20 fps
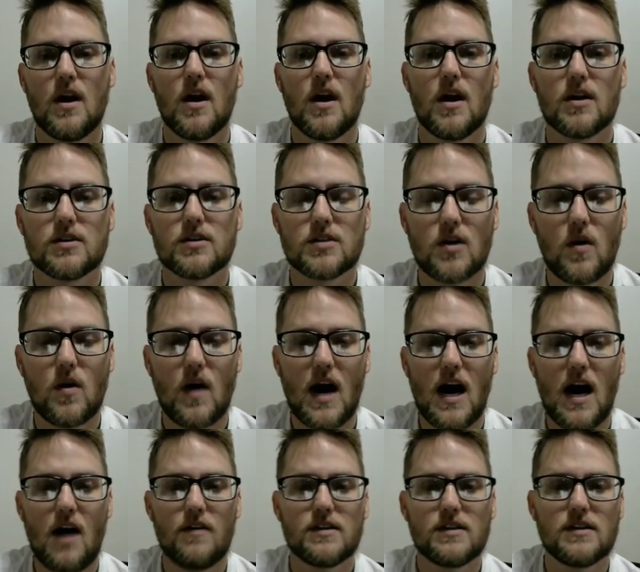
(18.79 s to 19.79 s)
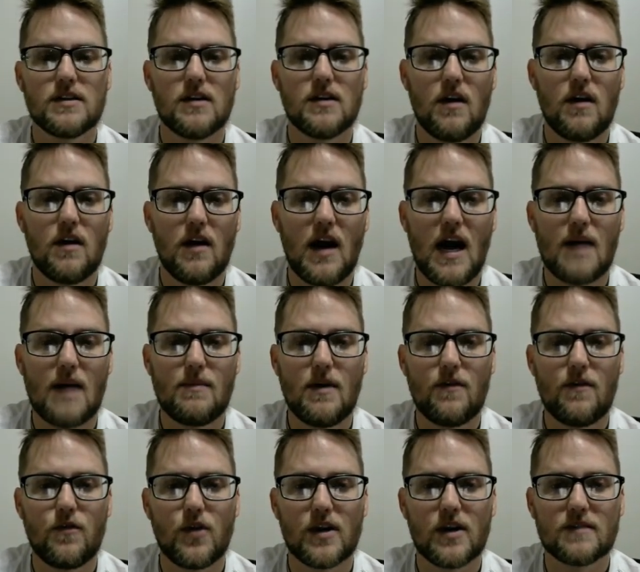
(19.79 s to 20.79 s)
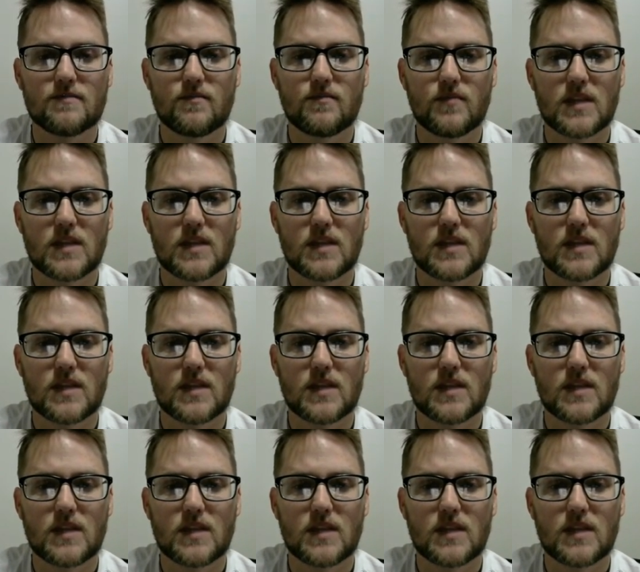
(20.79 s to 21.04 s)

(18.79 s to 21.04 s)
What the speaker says: So I have my friend.